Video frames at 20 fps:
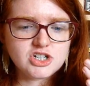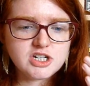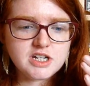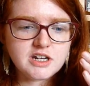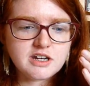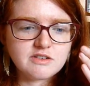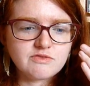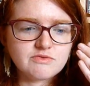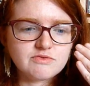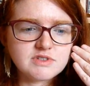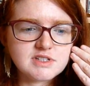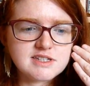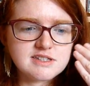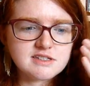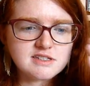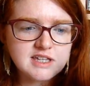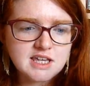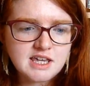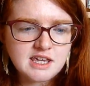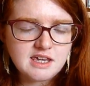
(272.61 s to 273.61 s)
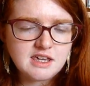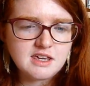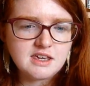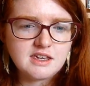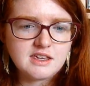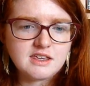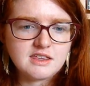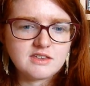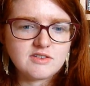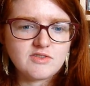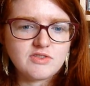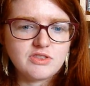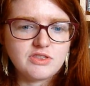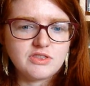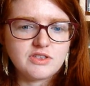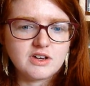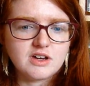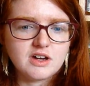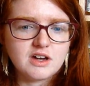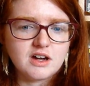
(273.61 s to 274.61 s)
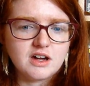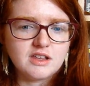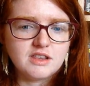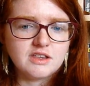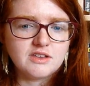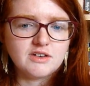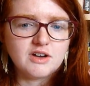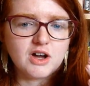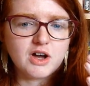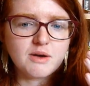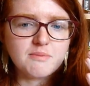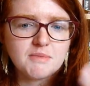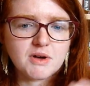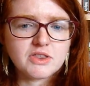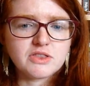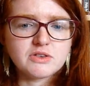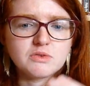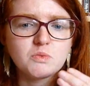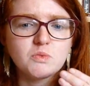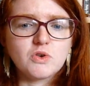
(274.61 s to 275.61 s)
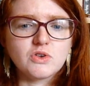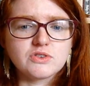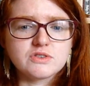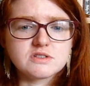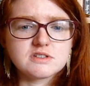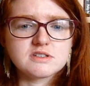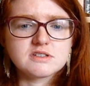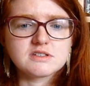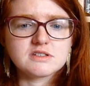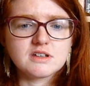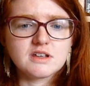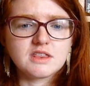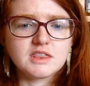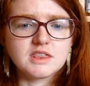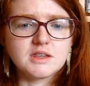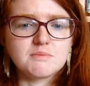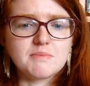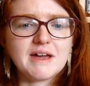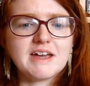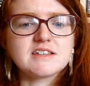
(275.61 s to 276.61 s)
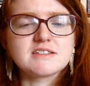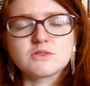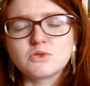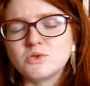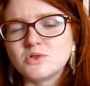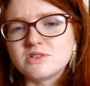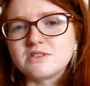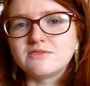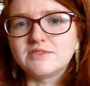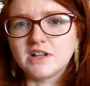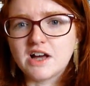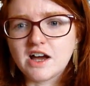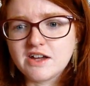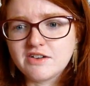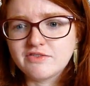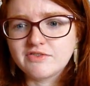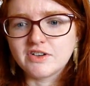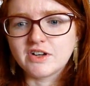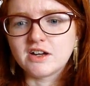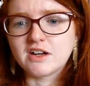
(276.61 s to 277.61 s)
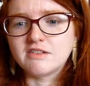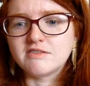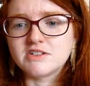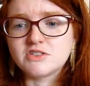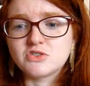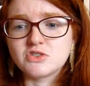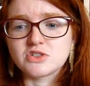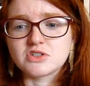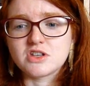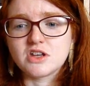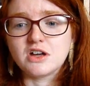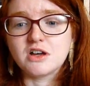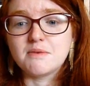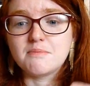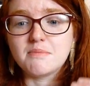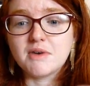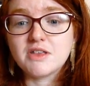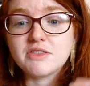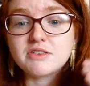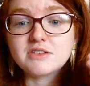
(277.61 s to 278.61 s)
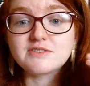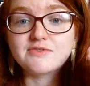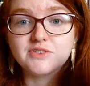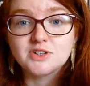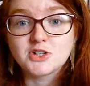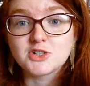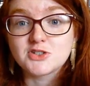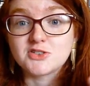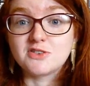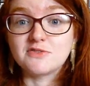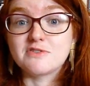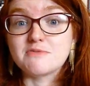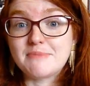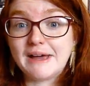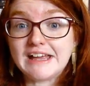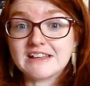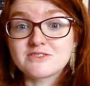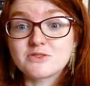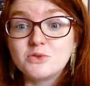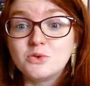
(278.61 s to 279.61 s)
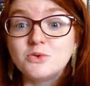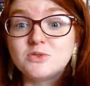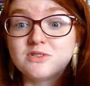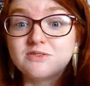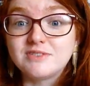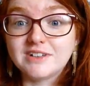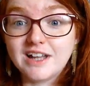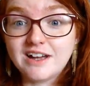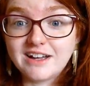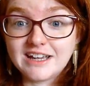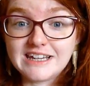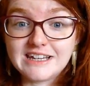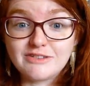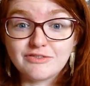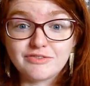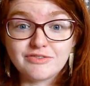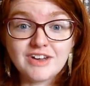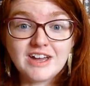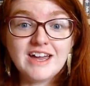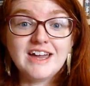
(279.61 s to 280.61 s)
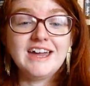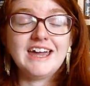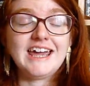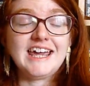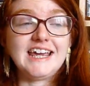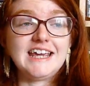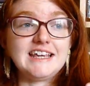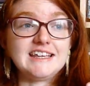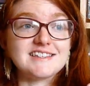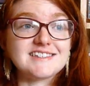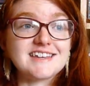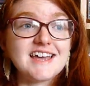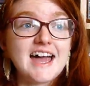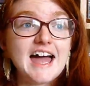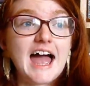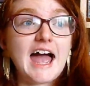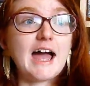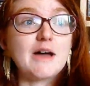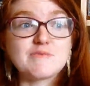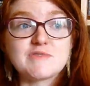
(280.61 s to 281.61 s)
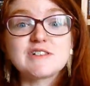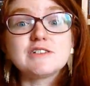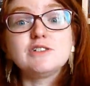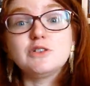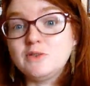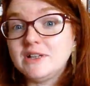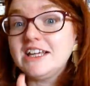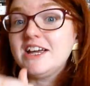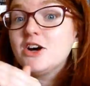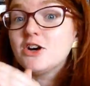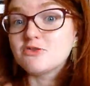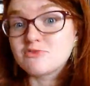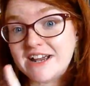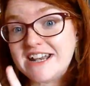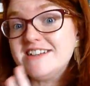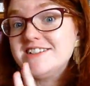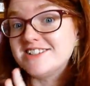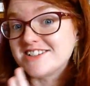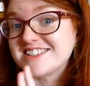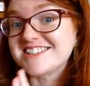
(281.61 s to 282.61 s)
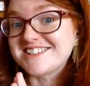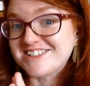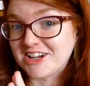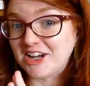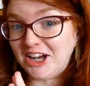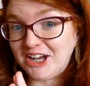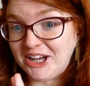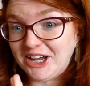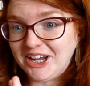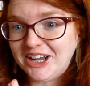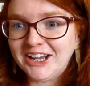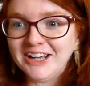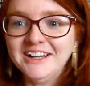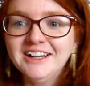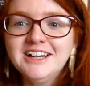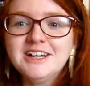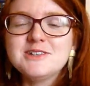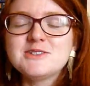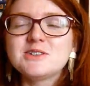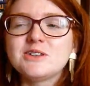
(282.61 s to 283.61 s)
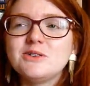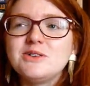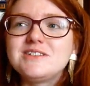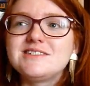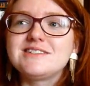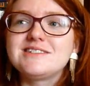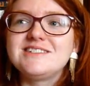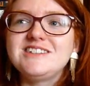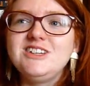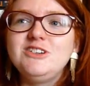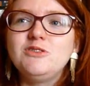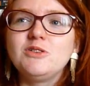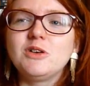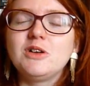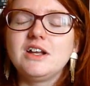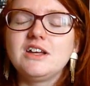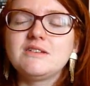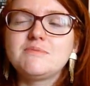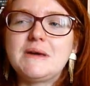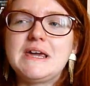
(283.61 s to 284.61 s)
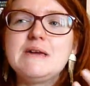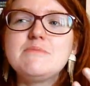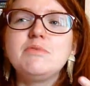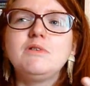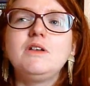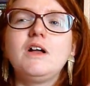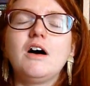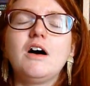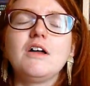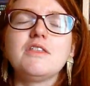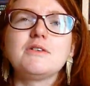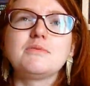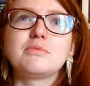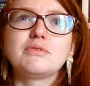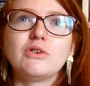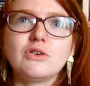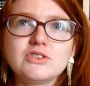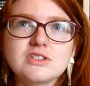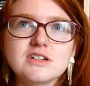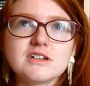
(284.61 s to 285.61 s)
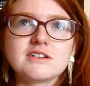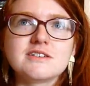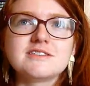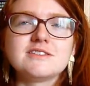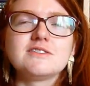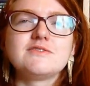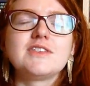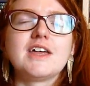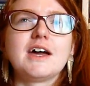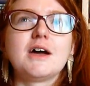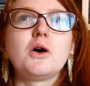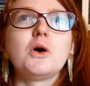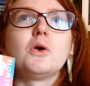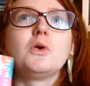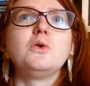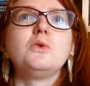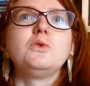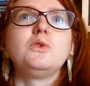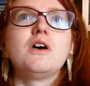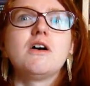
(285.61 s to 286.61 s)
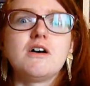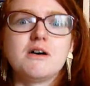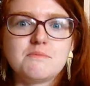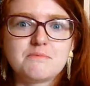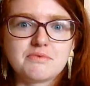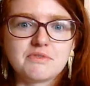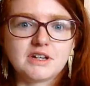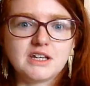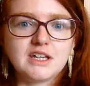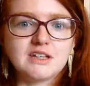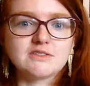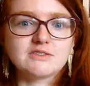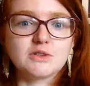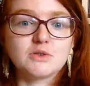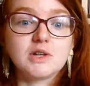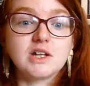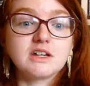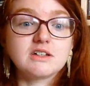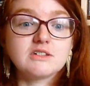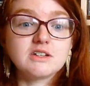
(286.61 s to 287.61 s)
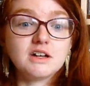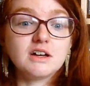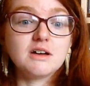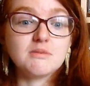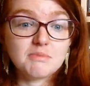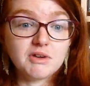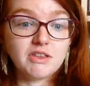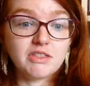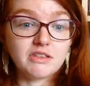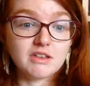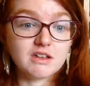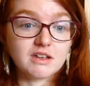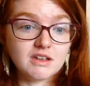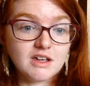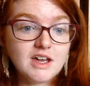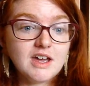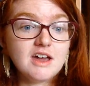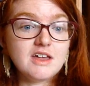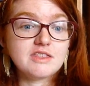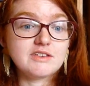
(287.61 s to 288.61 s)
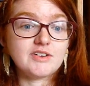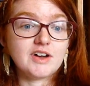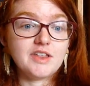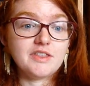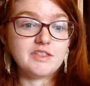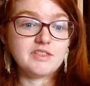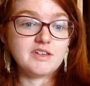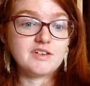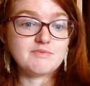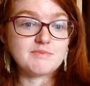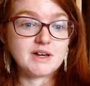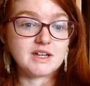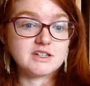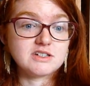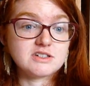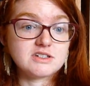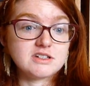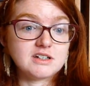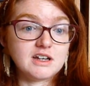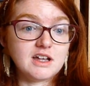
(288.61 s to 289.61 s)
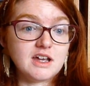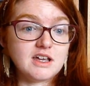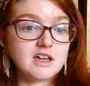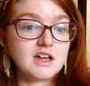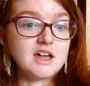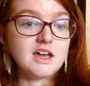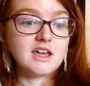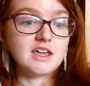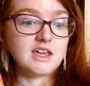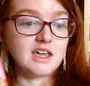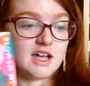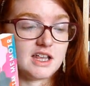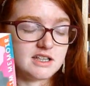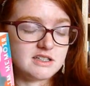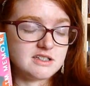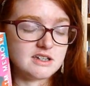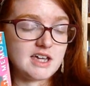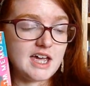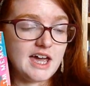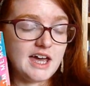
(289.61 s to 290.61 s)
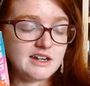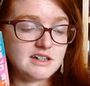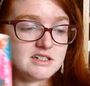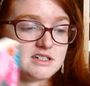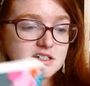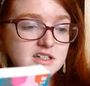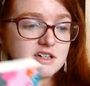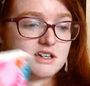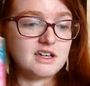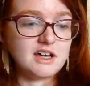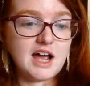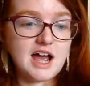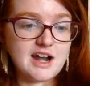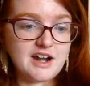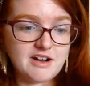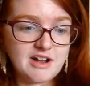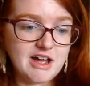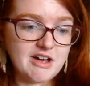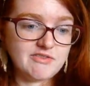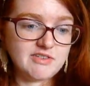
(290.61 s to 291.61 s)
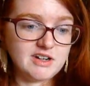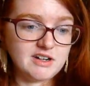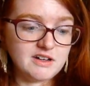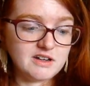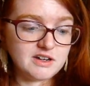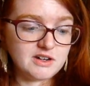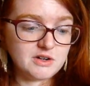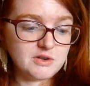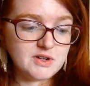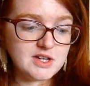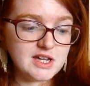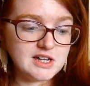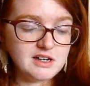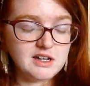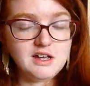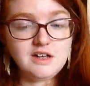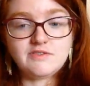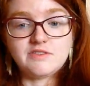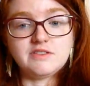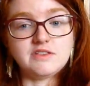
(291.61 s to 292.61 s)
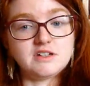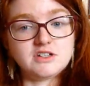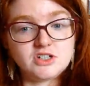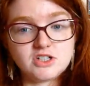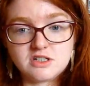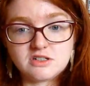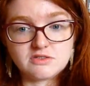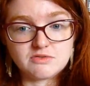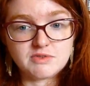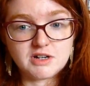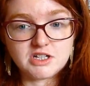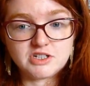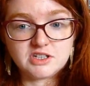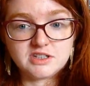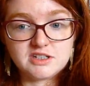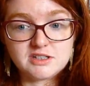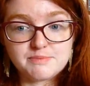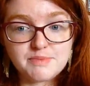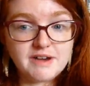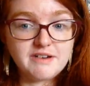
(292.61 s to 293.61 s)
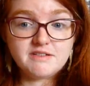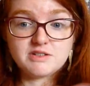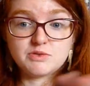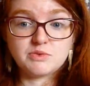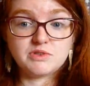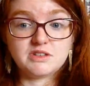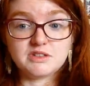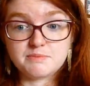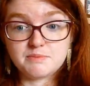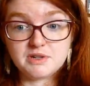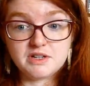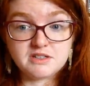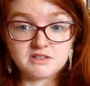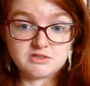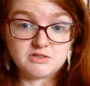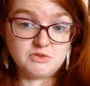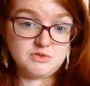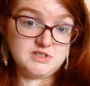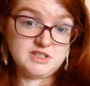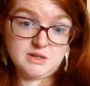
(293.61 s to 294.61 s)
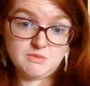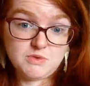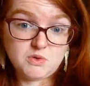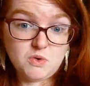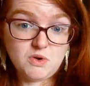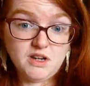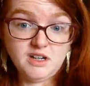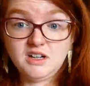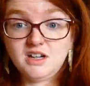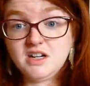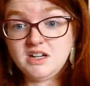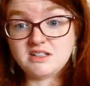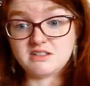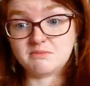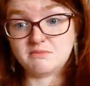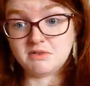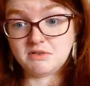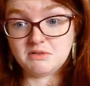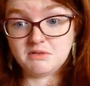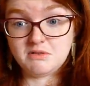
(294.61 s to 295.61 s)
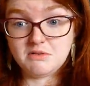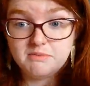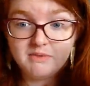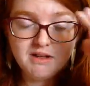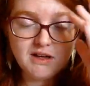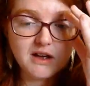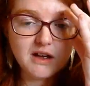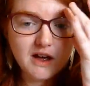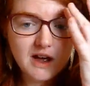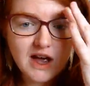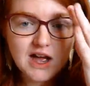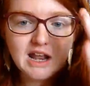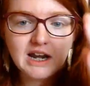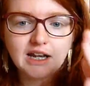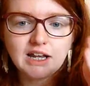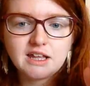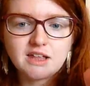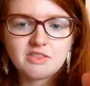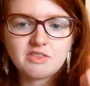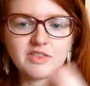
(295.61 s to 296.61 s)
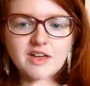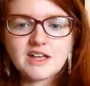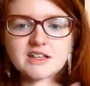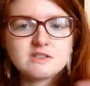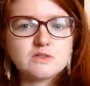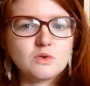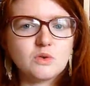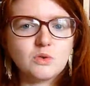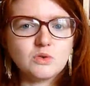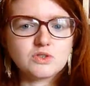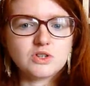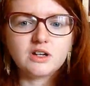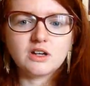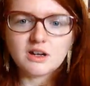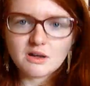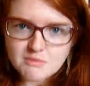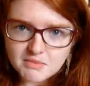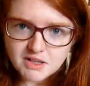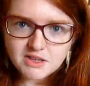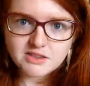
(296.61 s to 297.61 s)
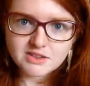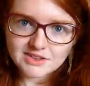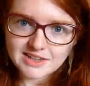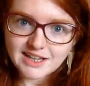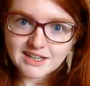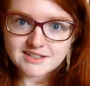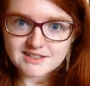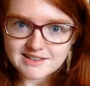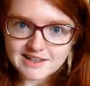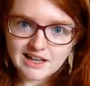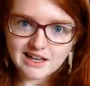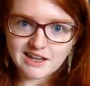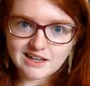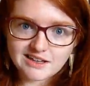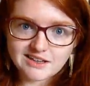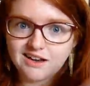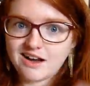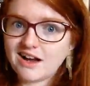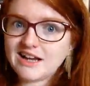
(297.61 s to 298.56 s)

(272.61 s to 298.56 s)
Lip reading: she can see that her mother wants the best course of life for her. It's just that her mother's version of the best course of life is absolutely horrendous to her. So it's, you know, like people are the products of their own upbringing. So like to her mother, the fact that they've managed to like get to Canada and are having like an okay life, and then she's arranging this marriage with this person who seems quite nice and blah blah blah. Like, that's to her mother, that's like